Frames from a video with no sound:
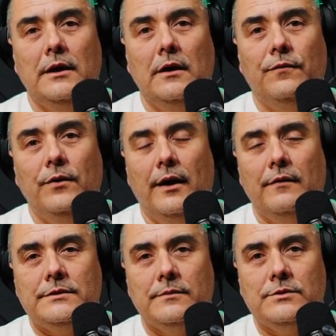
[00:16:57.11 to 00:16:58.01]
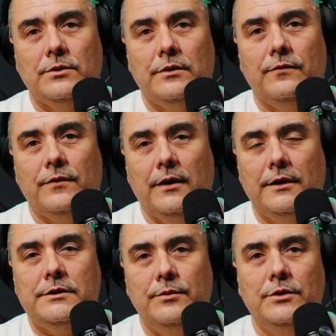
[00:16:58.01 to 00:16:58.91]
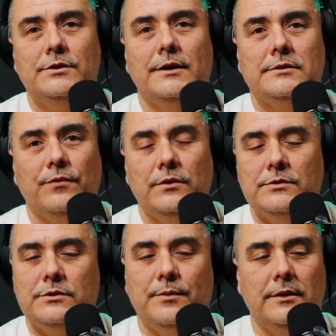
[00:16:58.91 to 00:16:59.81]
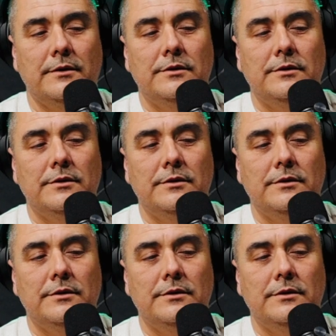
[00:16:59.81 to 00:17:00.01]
if you have some sort of contribution as a first responder,